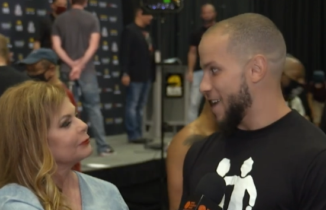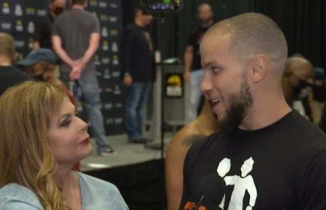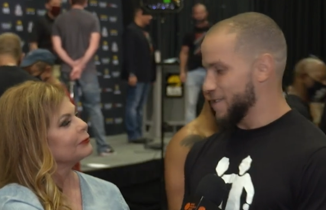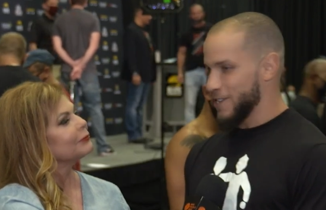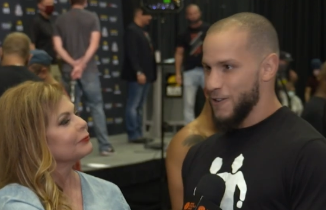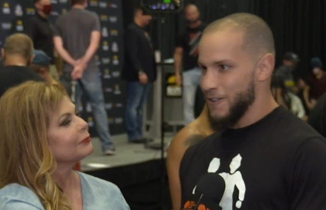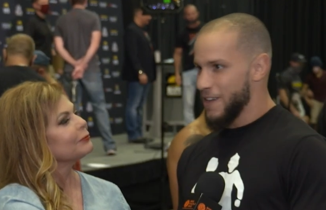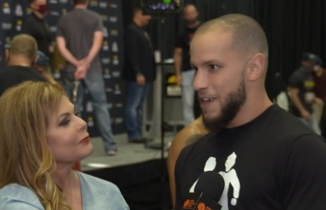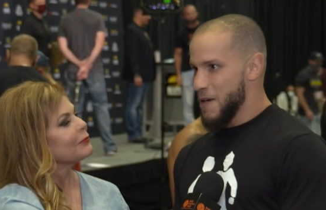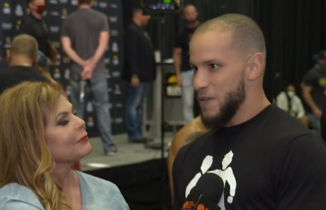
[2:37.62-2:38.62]
Speaker 1: that. So,
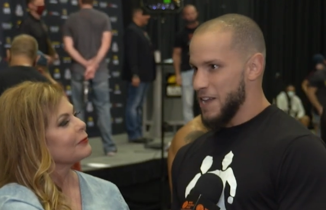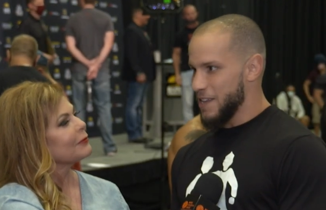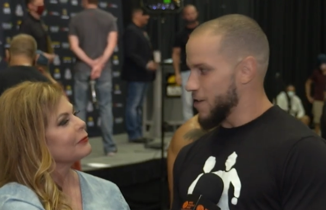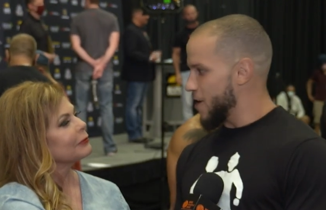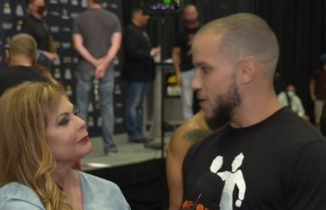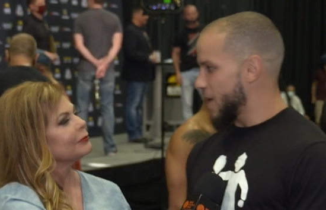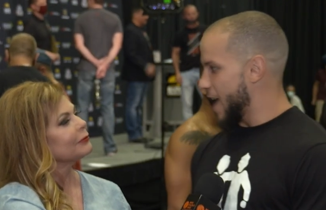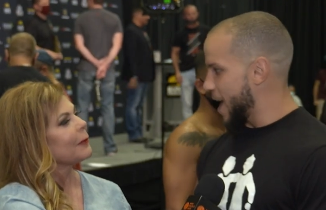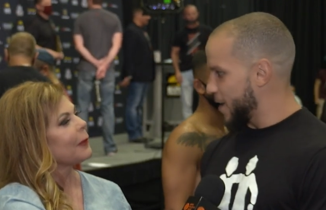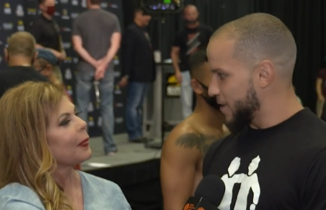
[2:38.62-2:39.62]
but you know,
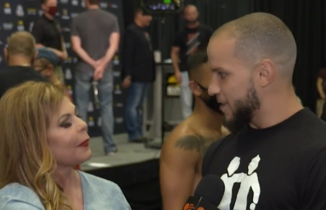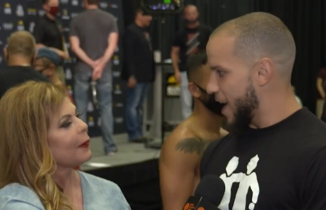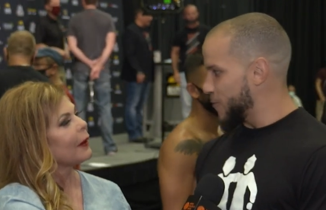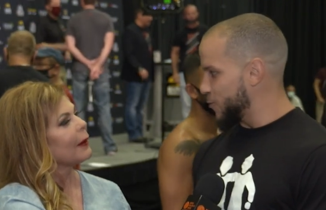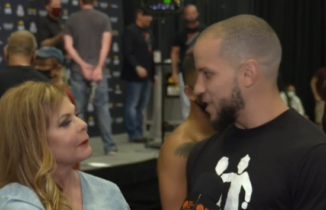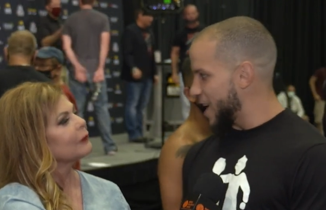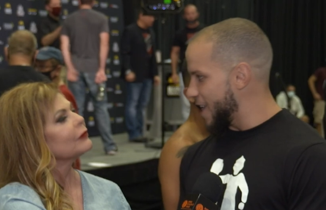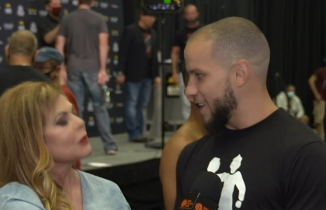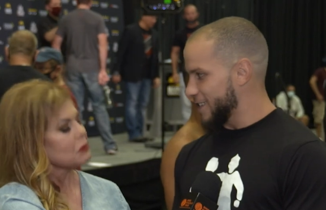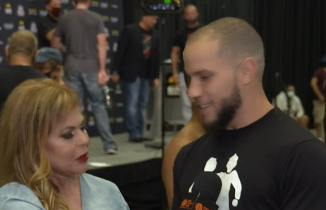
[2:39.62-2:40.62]
hey, time will
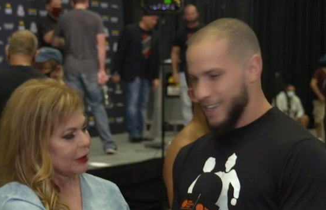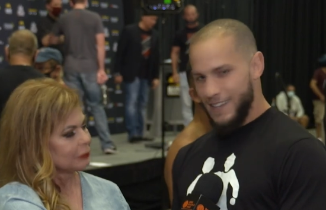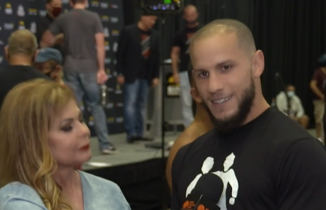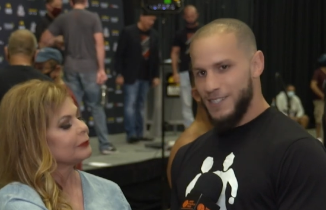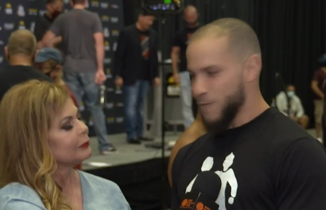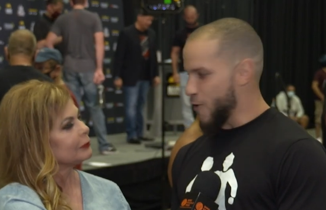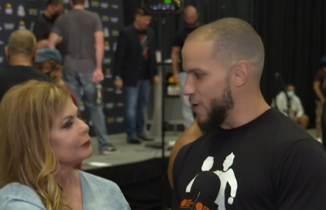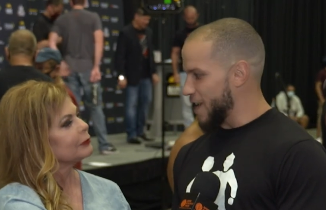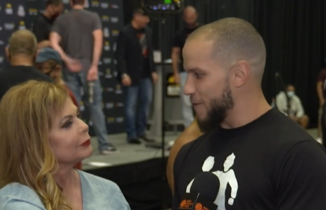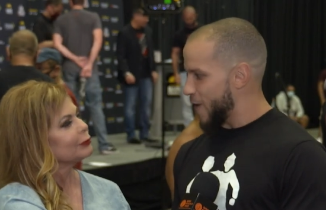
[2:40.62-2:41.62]
tell and tomorrow
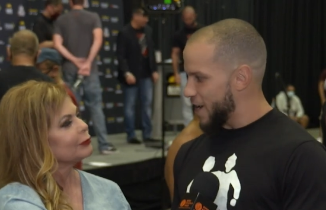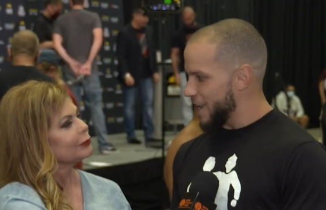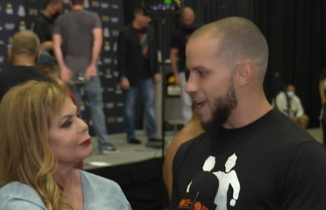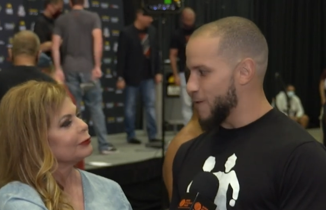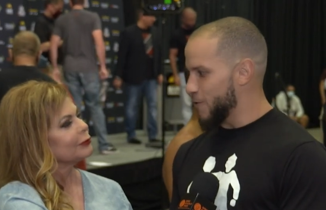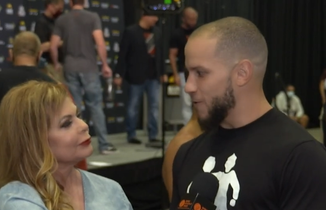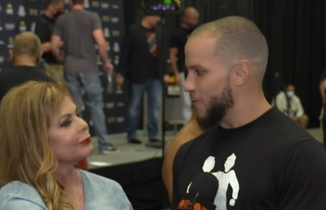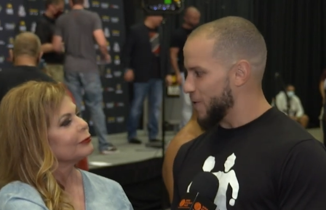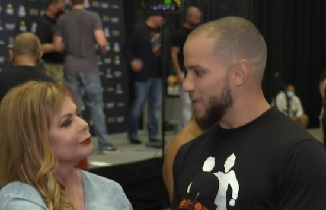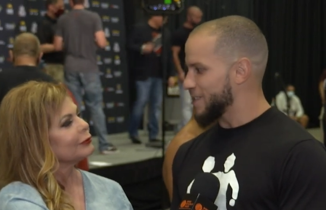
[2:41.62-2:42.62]
night, Friday night, we're,
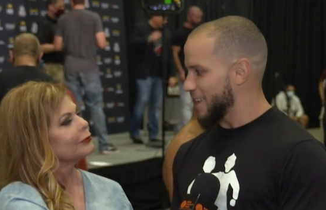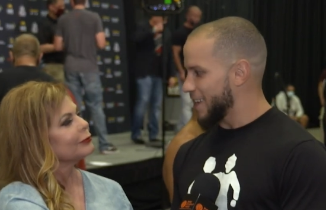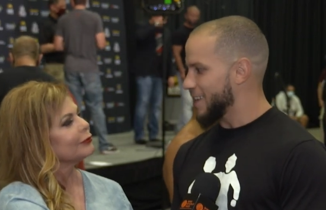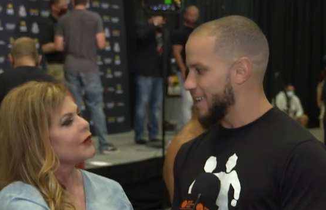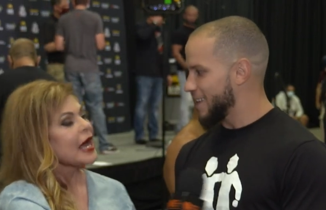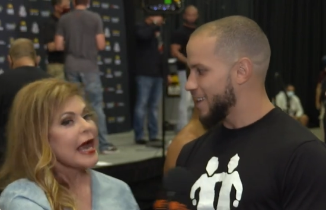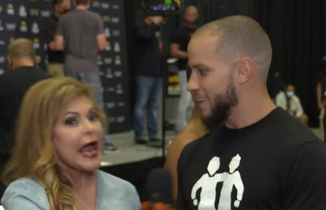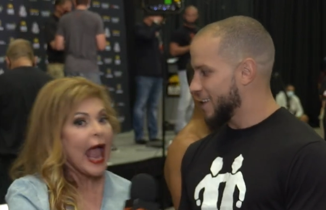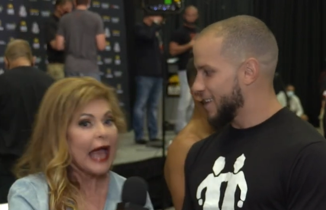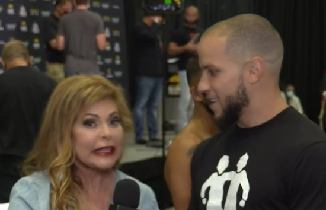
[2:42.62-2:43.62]
we're going to see.
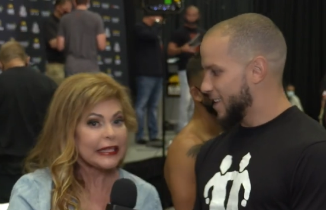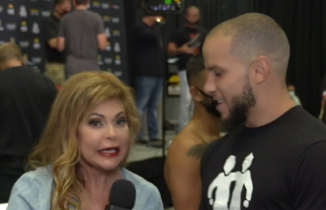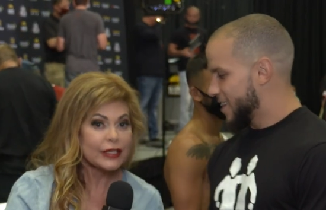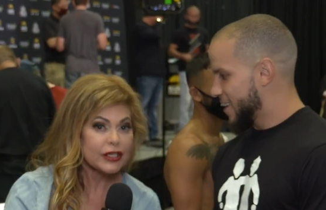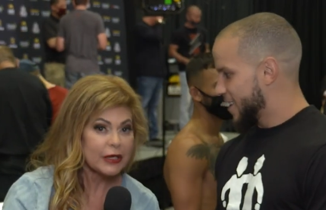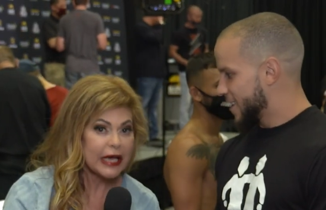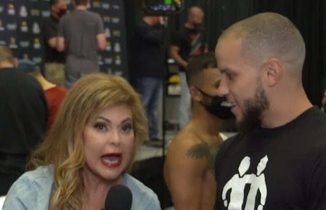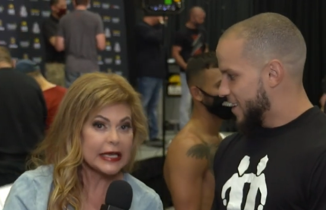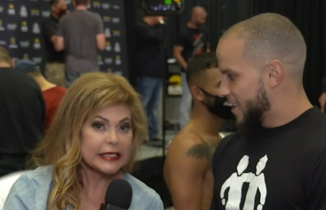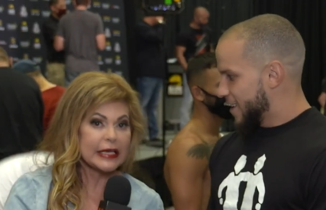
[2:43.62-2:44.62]
Speaker 2: Anything else you want to
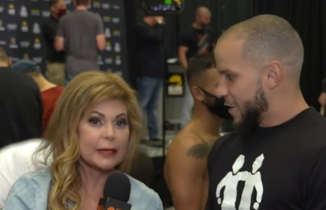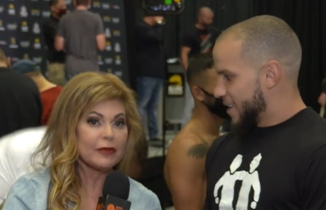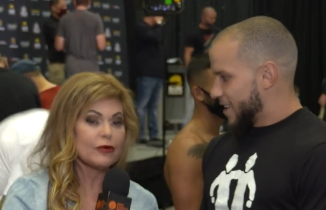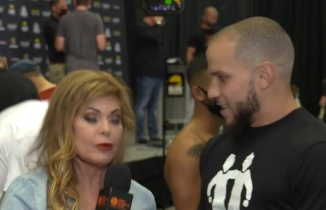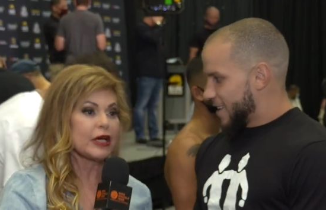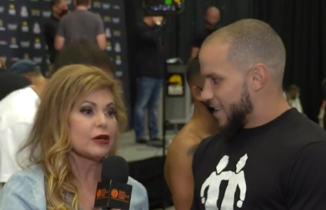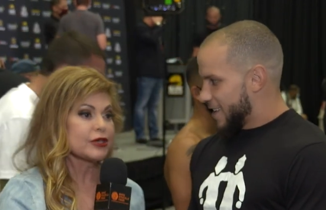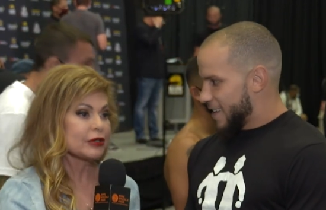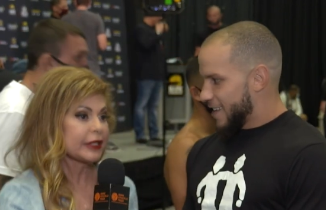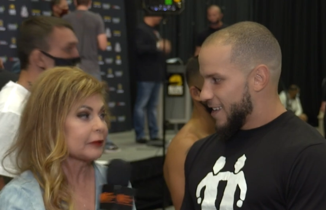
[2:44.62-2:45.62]
add today before
Speaker 1: we go,
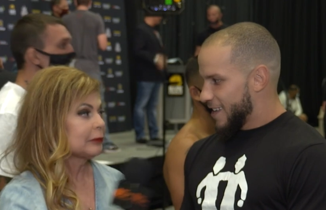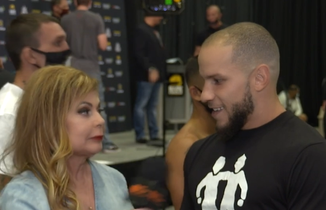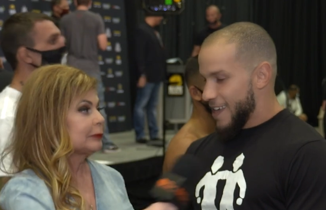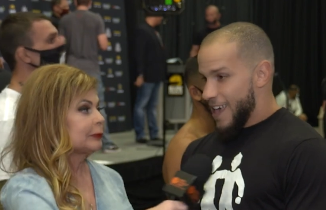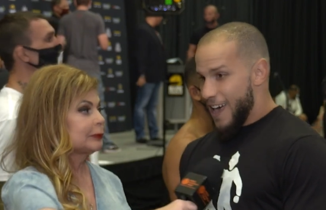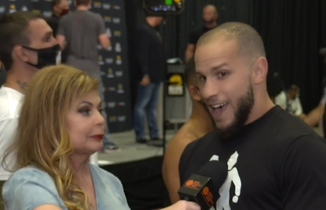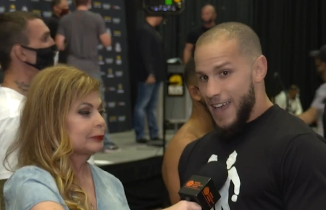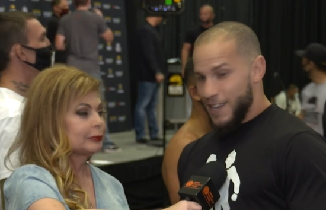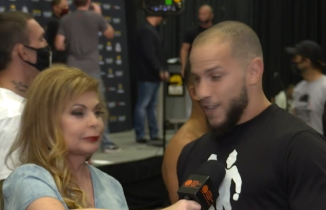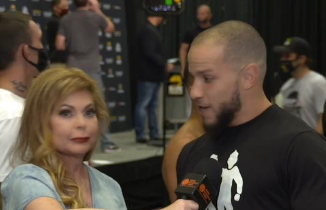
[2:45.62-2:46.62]
Julian?
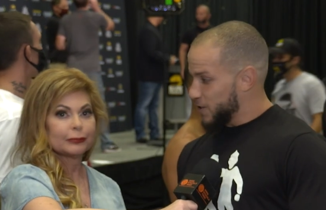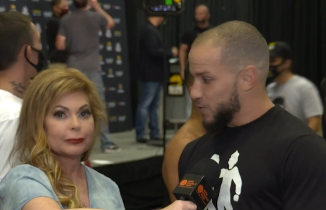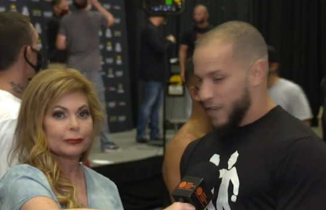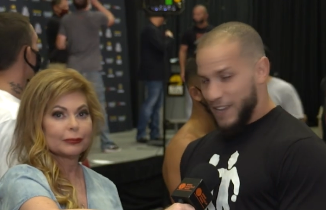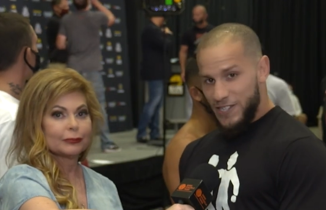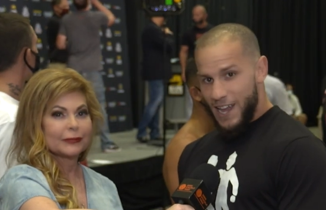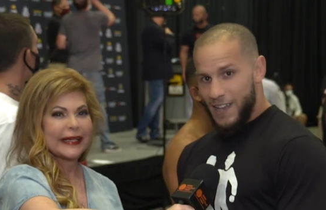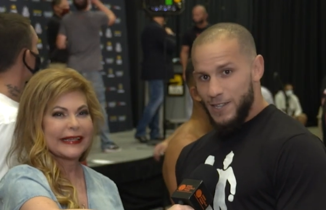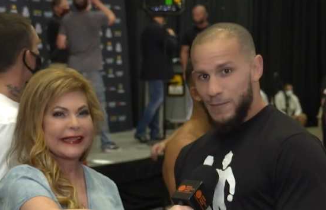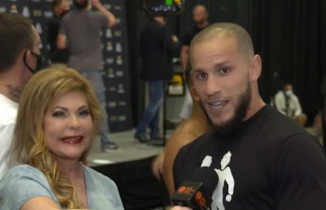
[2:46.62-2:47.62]
I, I just want to give a shout
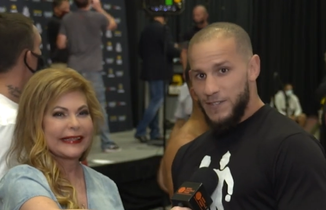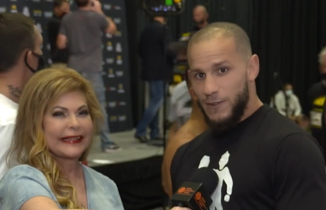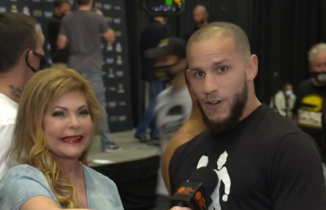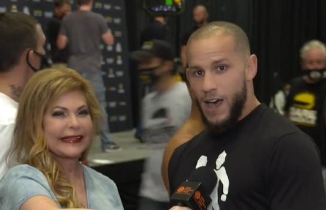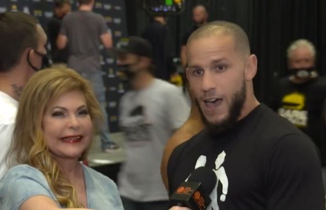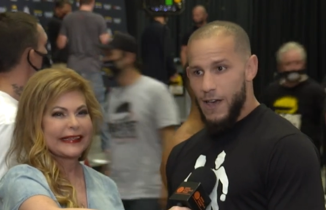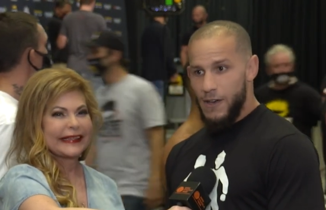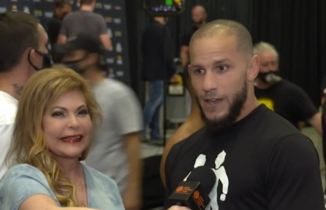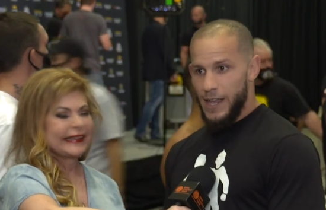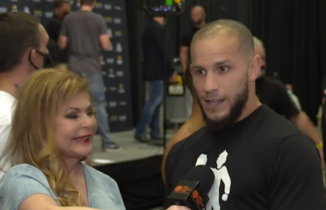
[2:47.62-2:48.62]
out to Mansfield,
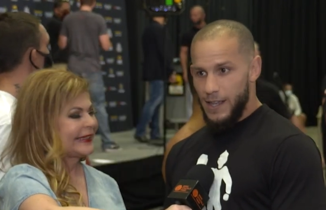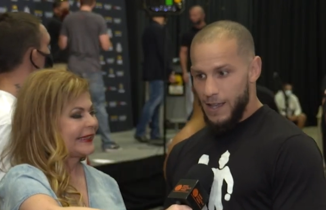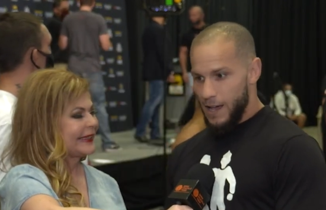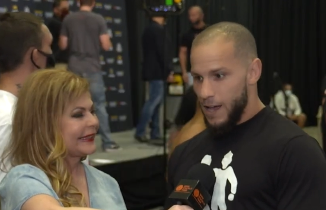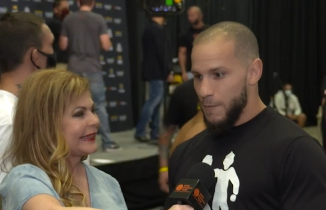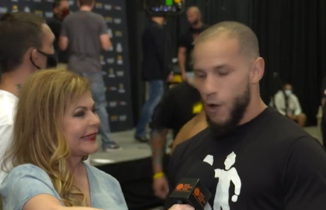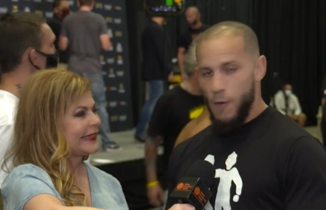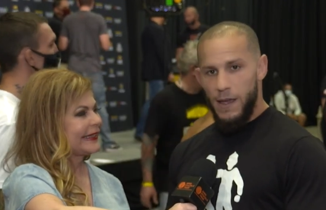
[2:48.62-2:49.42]
Ohio, and um, all